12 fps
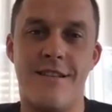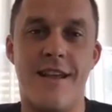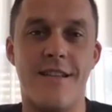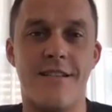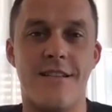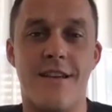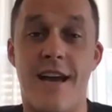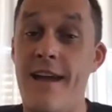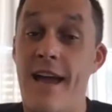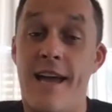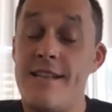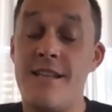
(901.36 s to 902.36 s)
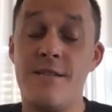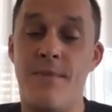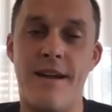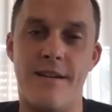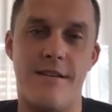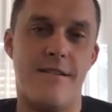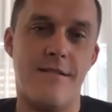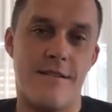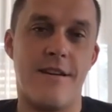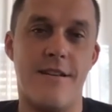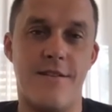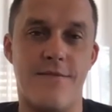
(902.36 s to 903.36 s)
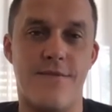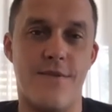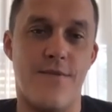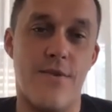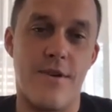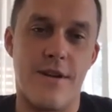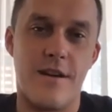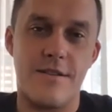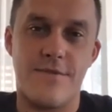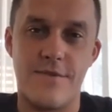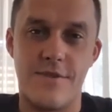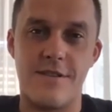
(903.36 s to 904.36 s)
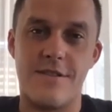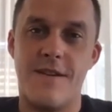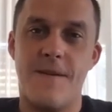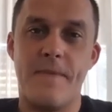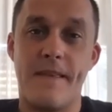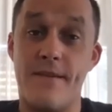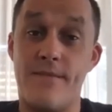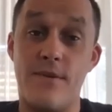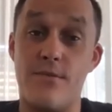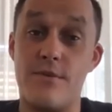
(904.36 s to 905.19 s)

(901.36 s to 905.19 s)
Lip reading: net. That's my kind of forecast for this. If you